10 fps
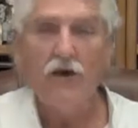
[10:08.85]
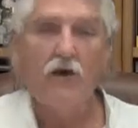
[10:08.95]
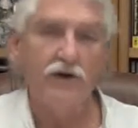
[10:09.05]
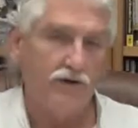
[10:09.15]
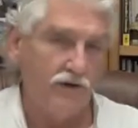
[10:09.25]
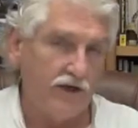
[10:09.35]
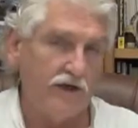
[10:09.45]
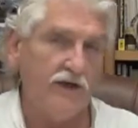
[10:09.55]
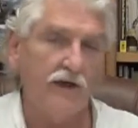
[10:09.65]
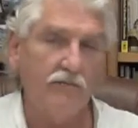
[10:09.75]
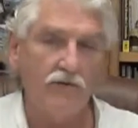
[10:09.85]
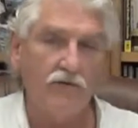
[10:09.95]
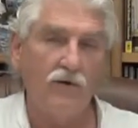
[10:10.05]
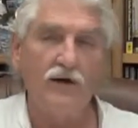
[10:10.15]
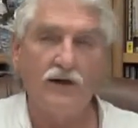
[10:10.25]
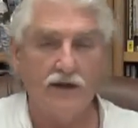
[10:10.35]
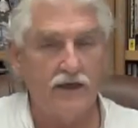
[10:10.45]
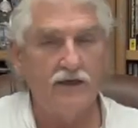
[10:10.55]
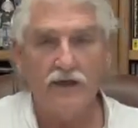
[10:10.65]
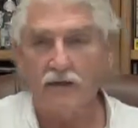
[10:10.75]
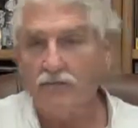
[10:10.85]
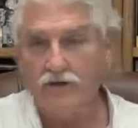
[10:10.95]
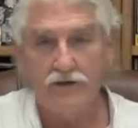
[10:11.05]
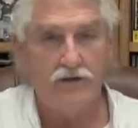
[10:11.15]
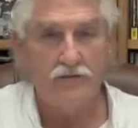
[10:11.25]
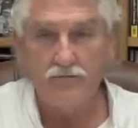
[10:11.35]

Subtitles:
or you can do kidney number 1 and kidney number 2.